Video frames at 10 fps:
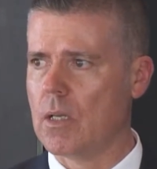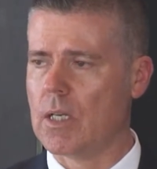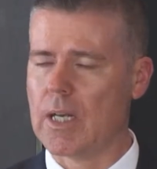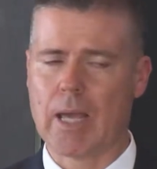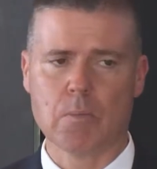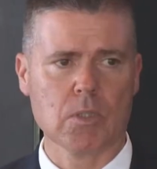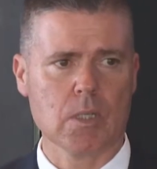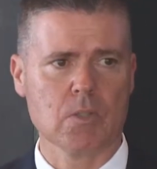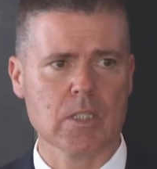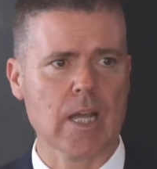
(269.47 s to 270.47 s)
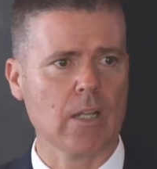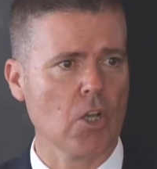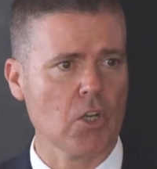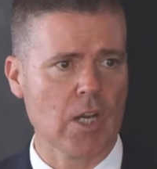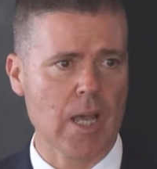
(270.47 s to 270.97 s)
It enables them to
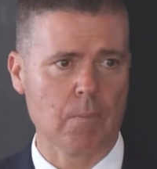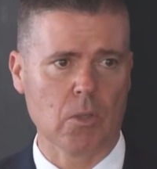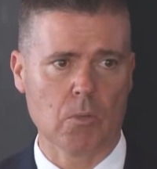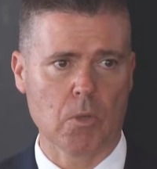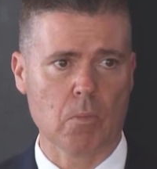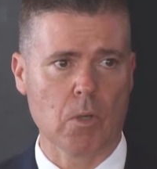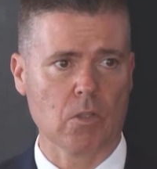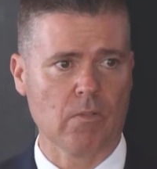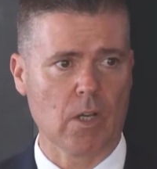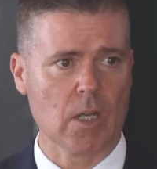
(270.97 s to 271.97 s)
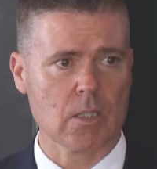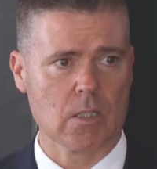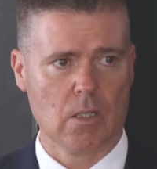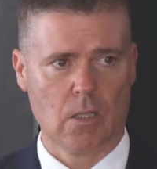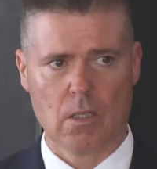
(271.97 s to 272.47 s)
download an app on a mobile device.